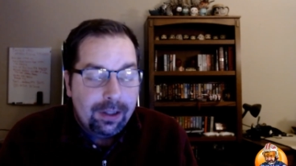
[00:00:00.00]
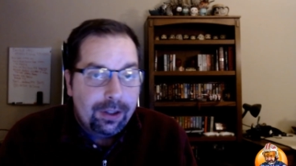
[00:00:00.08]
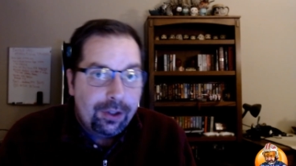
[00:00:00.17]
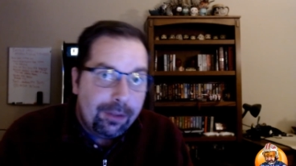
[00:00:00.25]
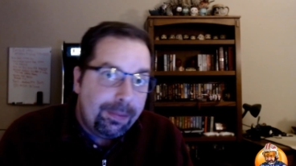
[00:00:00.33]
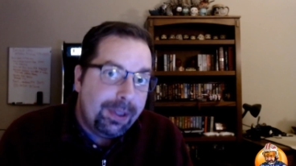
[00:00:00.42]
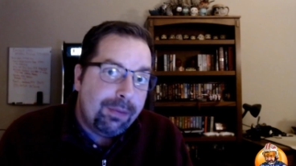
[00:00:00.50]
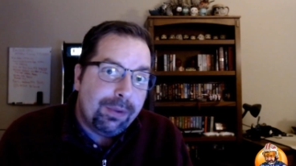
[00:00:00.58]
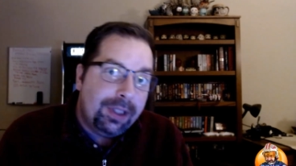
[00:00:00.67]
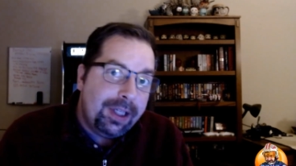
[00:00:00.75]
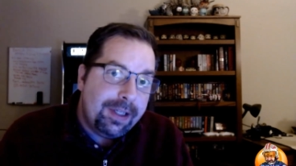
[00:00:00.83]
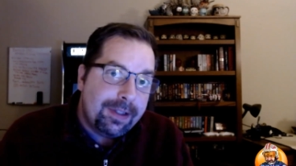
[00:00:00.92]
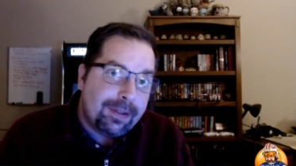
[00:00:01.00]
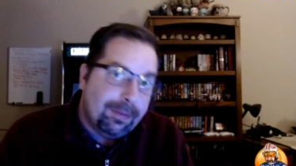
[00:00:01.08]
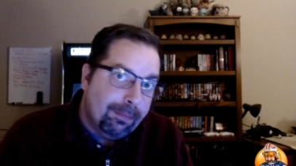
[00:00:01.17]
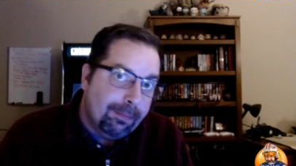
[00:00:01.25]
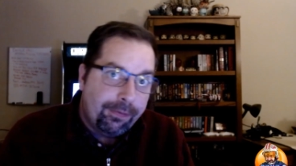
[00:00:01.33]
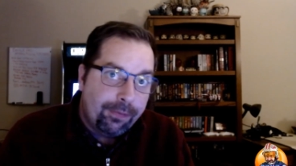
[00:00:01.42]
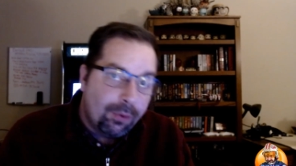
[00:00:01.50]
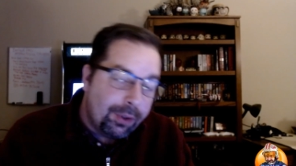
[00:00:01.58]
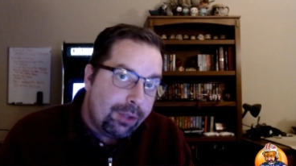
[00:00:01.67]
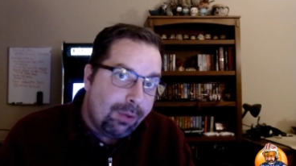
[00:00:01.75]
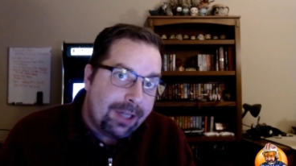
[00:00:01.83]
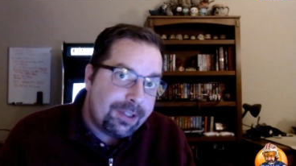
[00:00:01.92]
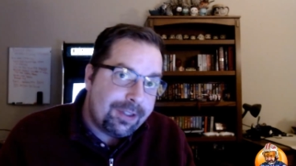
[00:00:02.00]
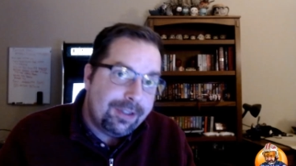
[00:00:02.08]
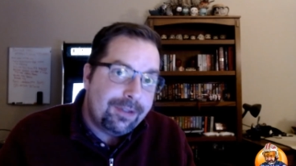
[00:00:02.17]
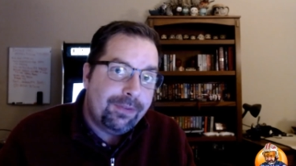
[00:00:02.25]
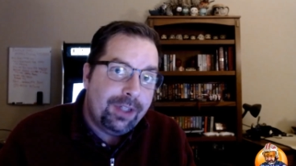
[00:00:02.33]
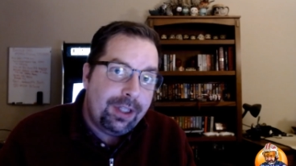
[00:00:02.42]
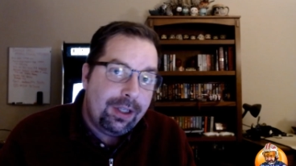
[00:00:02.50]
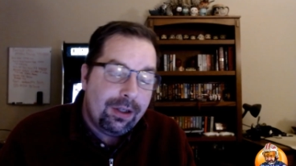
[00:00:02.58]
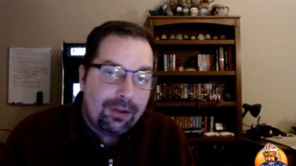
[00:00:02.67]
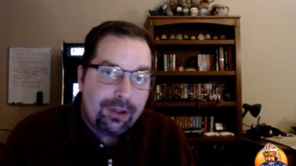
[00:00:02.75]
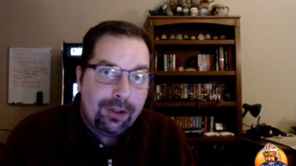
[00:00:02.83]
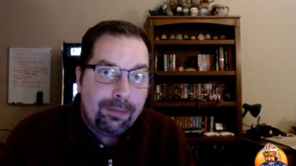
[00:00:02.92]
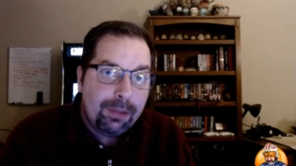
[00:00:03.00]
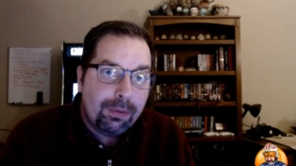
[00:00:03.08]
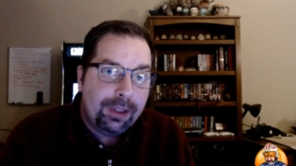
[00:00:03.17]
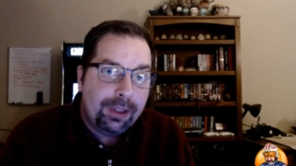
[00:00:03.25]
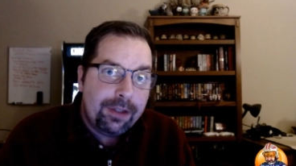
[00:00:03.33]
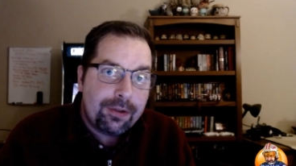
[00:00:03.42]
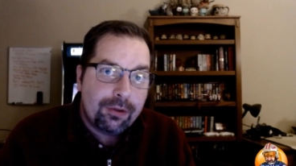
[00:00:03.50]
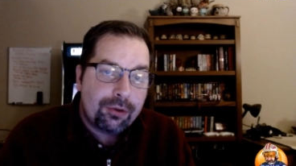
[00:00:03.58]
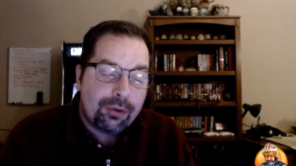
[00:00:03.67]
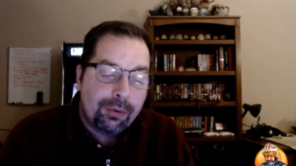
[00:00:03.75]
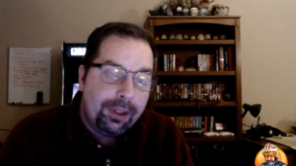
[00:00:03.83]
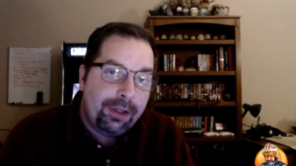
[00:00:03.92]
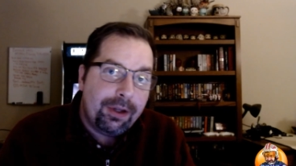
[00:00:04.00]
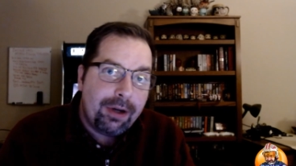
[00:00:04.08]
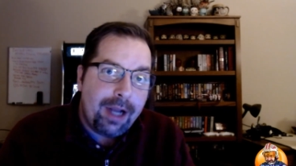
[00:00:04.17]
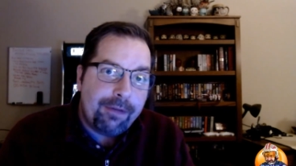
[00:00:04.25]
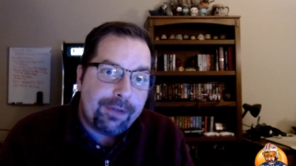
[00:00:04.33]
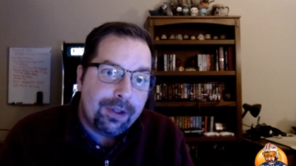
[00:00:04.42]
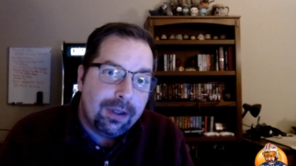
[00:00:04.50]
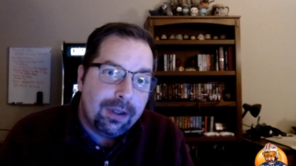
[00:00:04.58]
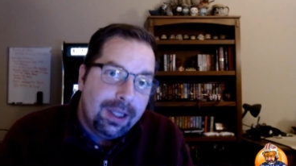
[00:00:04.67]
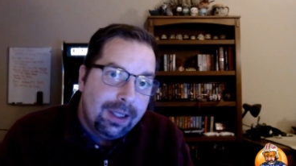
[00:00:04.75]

Could be released before you watch this video, could be released shortly thereafter.